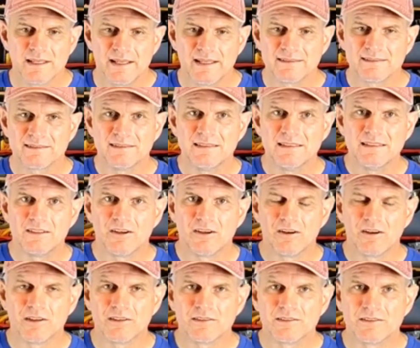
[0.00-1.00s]
SD
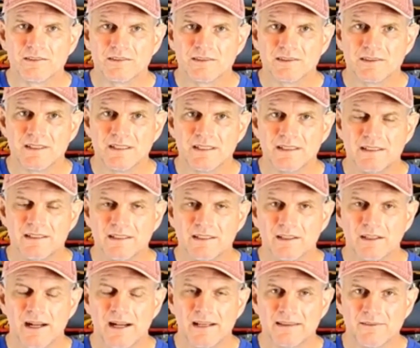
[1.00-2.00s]
cards in
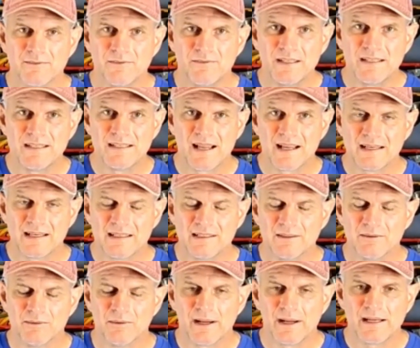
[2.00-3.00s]
here at the
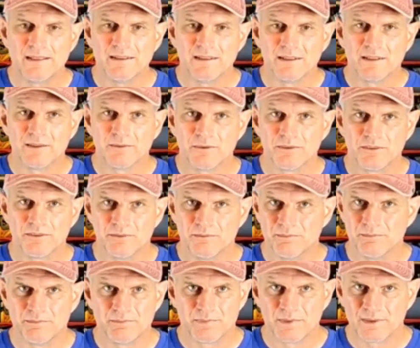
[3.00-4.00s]
V90 rate, which is
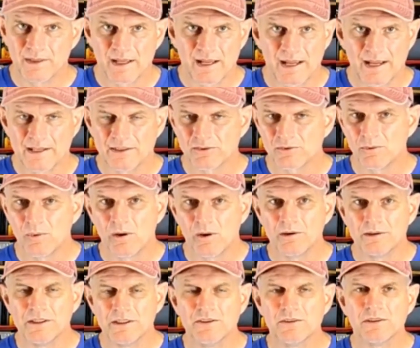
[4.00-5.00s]
the highest
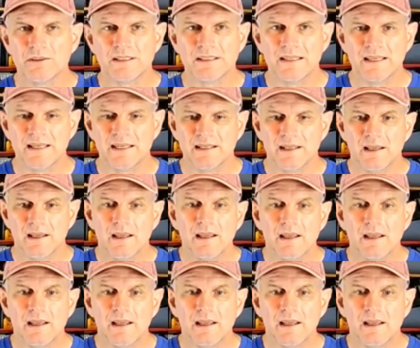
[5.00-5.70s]
quality you can get.